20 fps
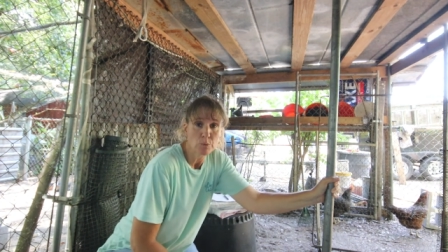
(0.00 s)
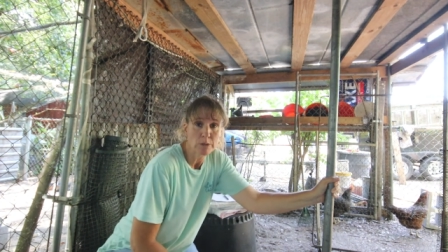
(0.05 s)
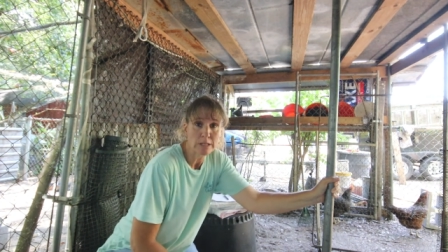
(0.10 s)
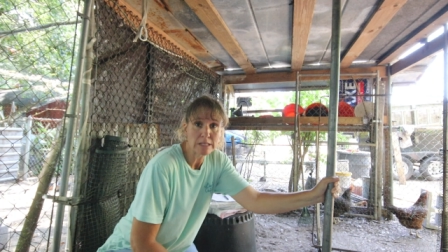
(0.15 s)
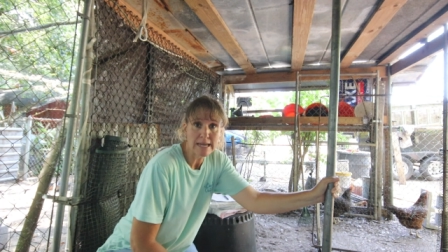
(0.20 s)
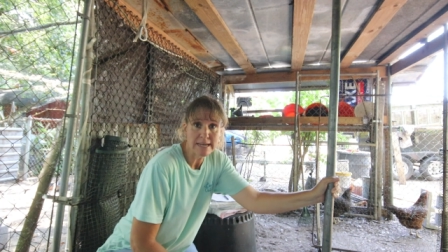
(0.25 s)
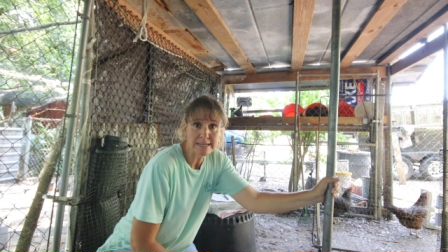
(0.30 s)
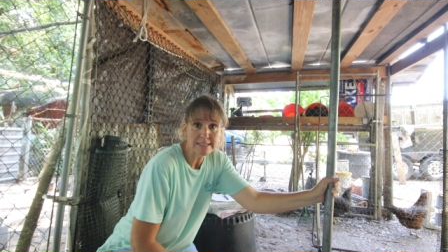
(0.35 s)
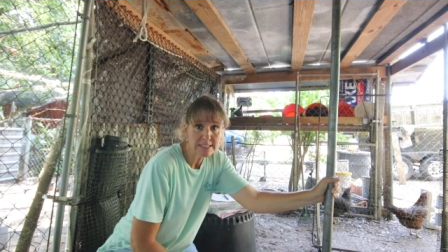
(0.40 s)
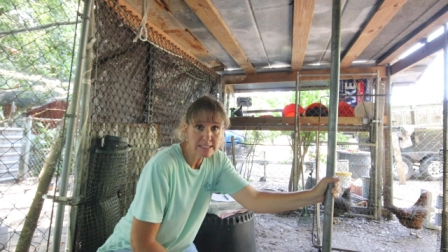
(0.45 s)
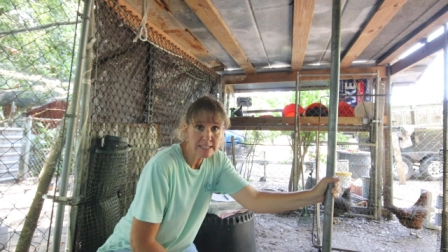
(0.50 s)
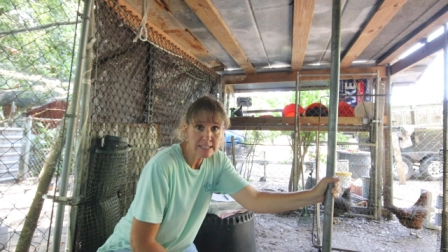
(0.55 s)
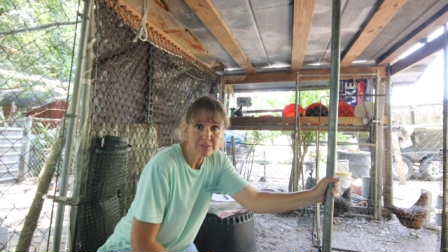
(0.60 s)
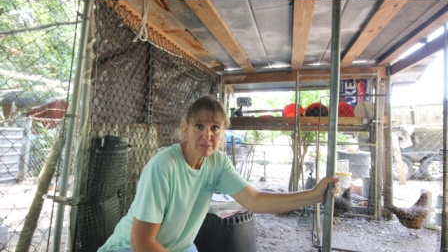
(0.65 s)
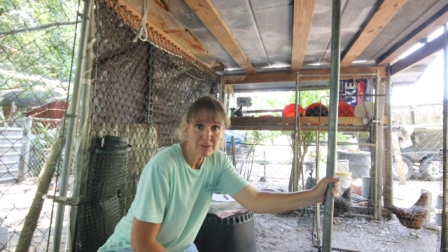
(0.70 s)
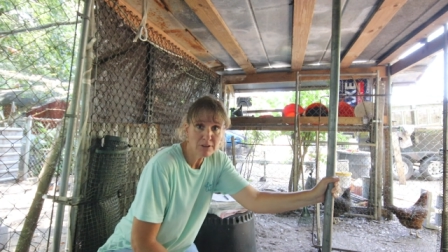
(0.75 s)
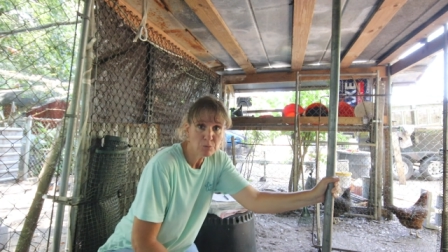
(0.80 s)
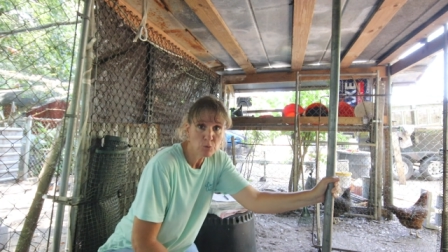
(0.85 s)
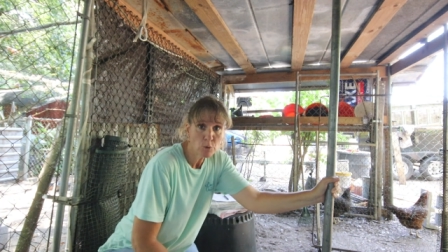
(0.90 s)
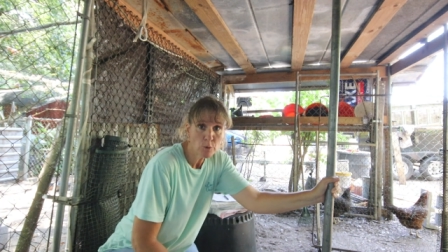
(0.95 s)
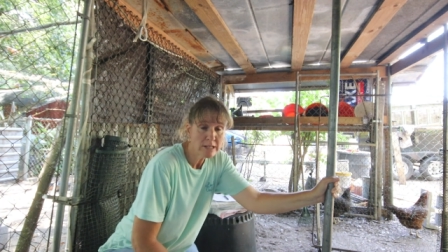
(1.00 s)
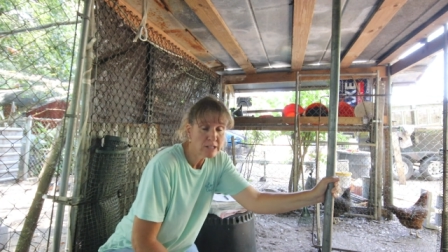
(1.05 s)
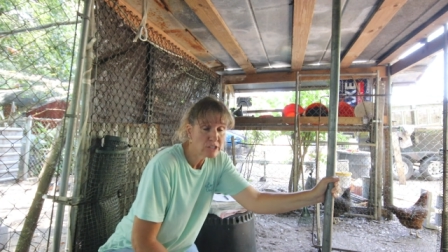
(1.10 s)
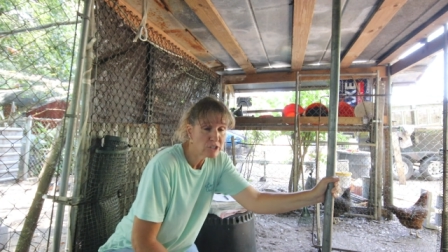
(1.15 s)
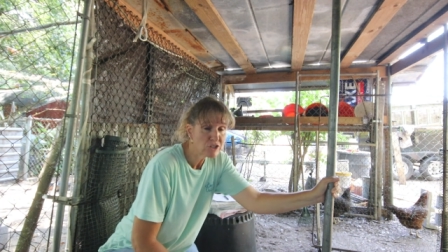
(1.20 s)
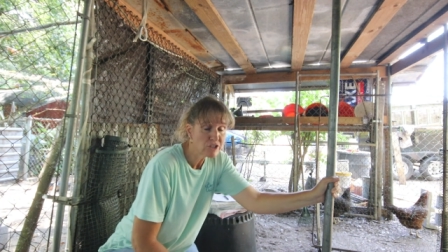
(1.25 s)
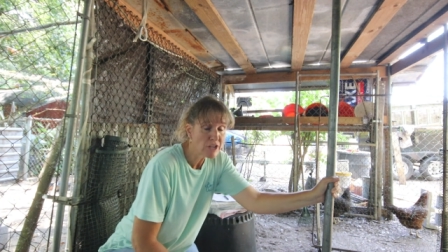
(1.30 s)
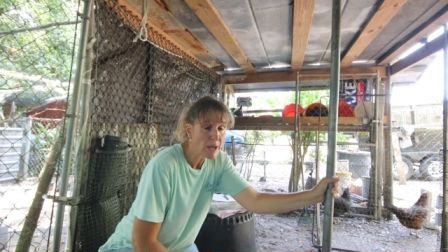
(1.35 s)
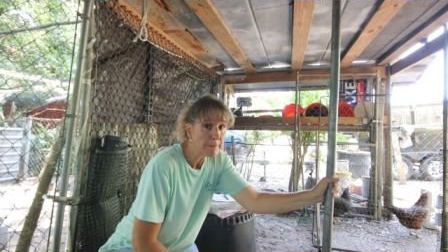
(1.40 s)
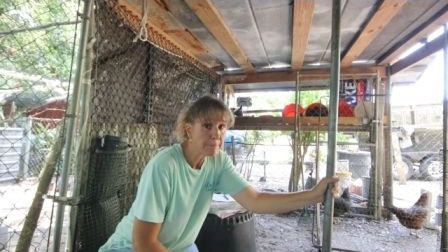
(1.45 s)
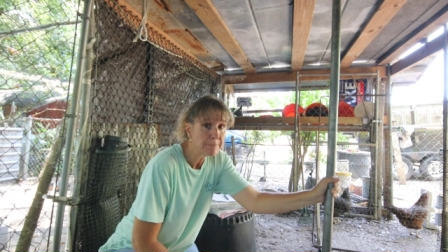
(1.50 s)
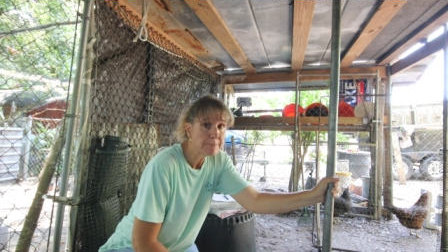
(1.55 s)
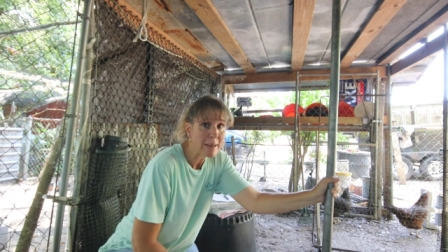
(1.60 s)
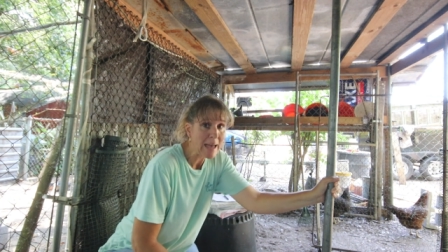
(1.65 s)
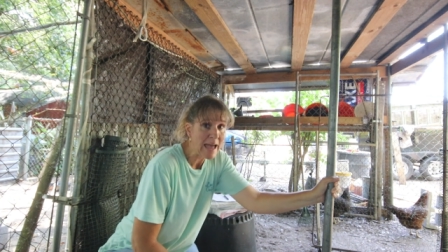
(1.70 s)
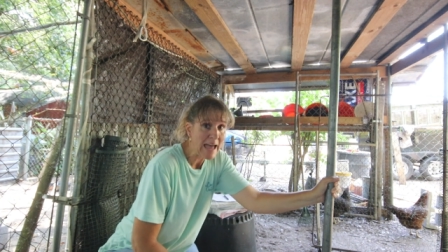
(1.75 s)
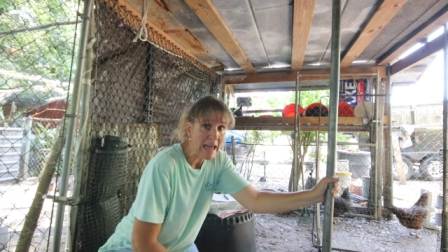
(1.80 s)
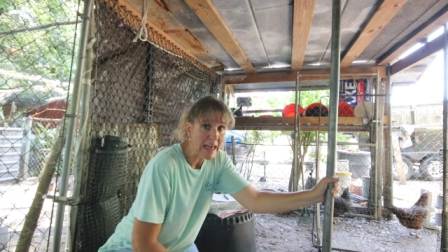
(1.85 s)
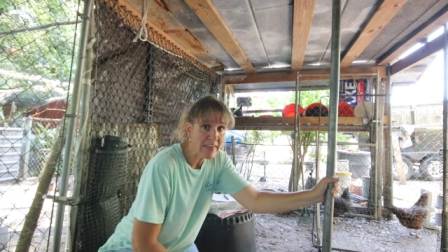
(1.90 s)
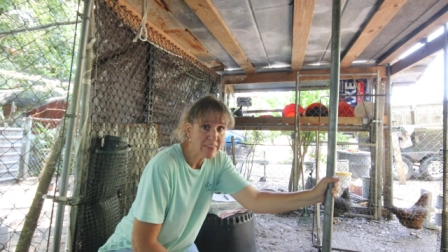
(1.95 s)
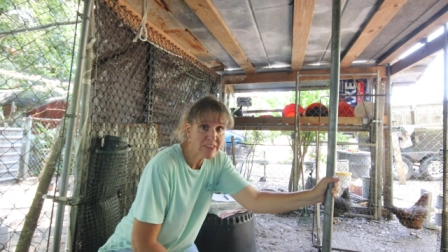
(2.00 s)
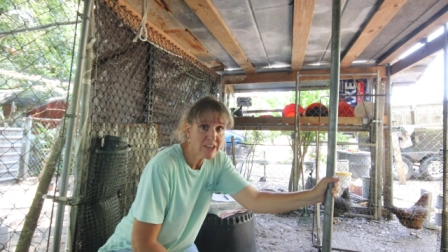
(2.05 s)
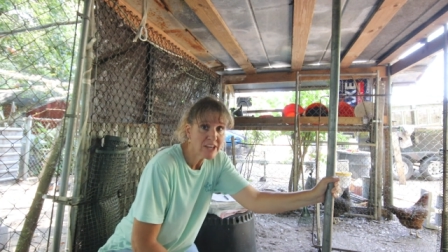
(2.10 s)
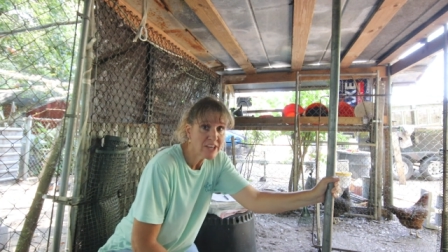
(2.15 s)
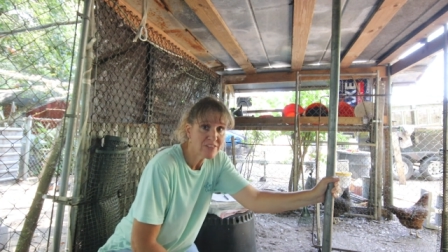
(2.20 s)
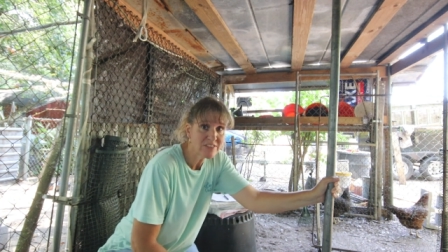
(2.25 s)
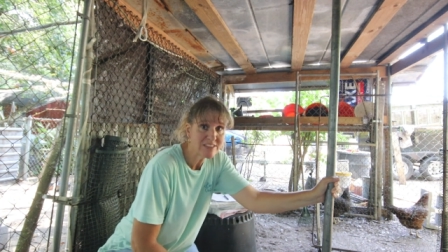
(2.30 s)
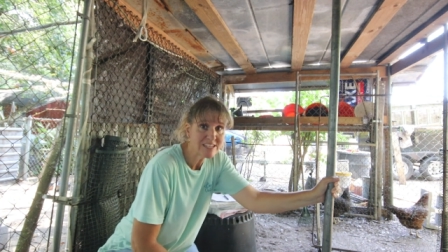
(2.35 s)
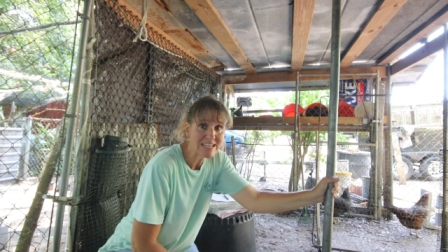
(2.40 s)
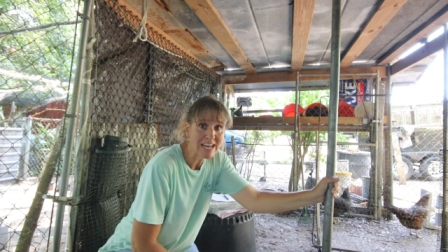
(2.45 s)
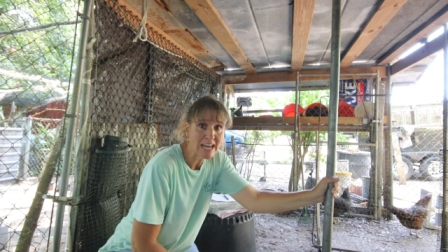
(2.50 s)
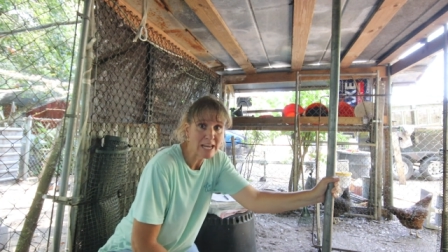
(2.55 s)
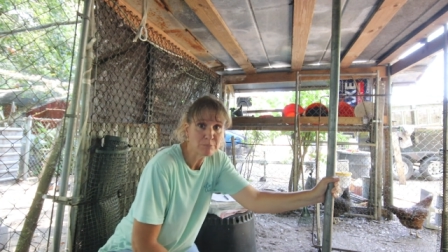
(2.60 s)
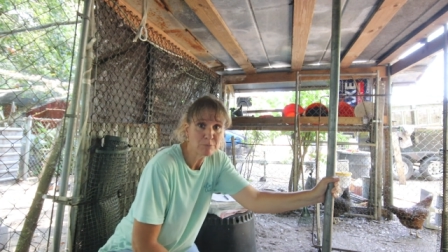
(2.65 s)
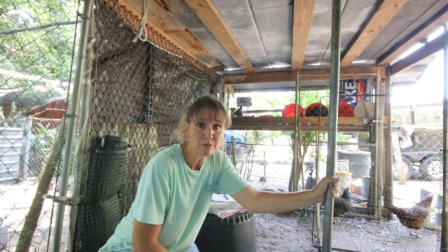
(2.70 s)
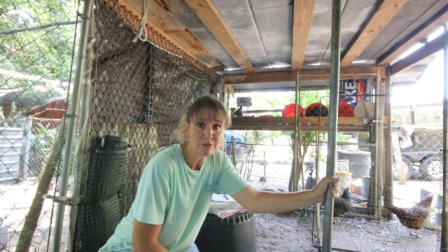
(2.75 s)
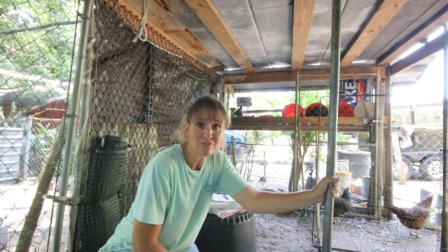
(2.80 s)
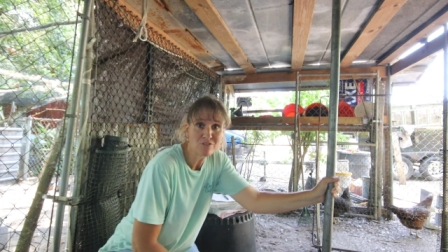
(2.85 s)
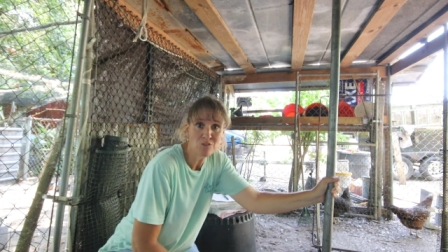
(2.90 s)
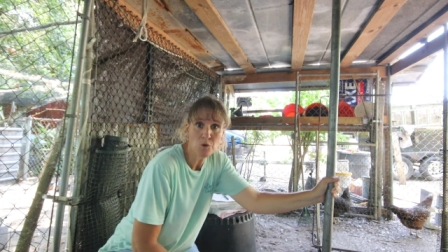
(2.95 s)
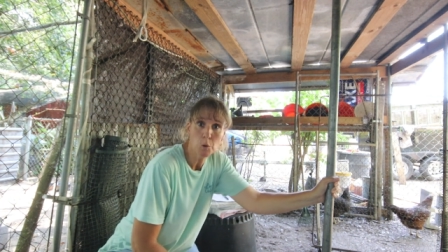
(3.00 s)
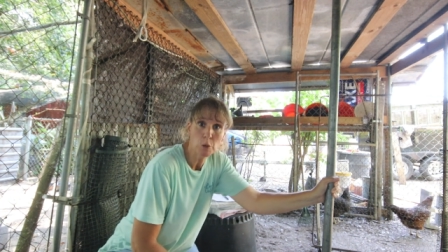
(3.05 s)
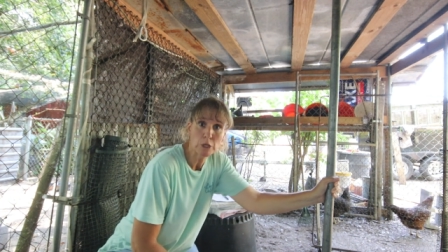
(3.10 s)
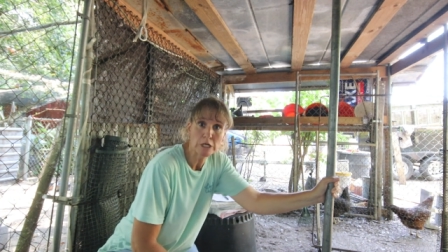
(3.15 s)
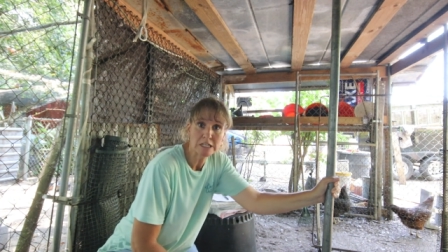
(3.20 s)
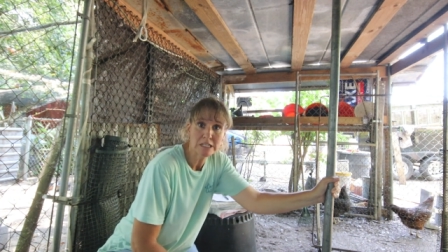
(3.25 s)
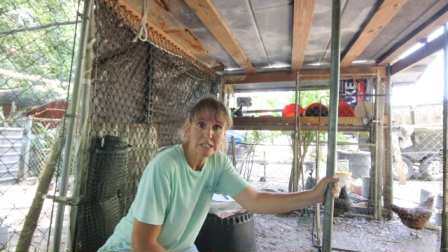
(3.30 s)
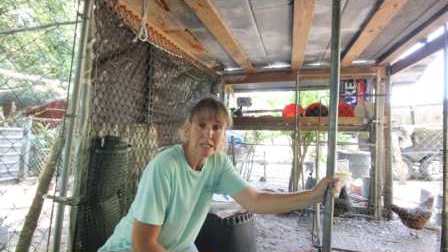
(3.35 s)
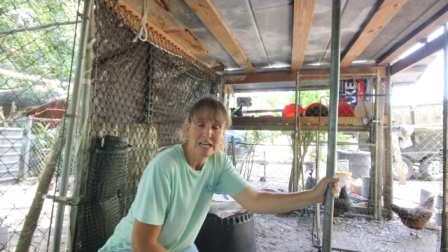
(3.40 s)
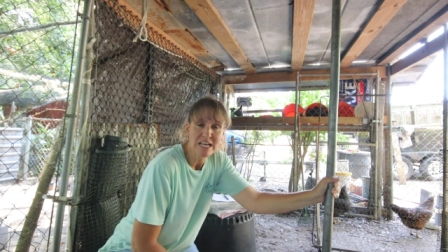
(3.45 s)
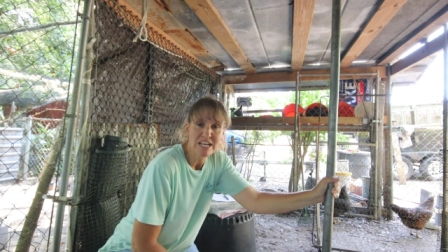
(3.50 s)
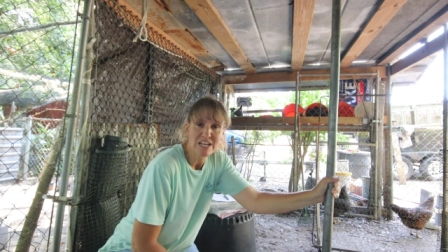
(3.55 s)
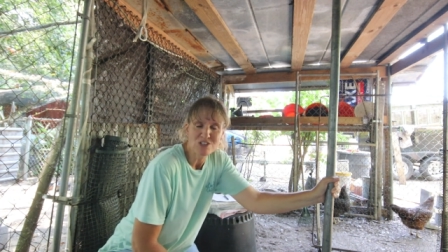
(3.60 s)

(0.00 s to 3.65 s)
We like to give our broilers a bath the night before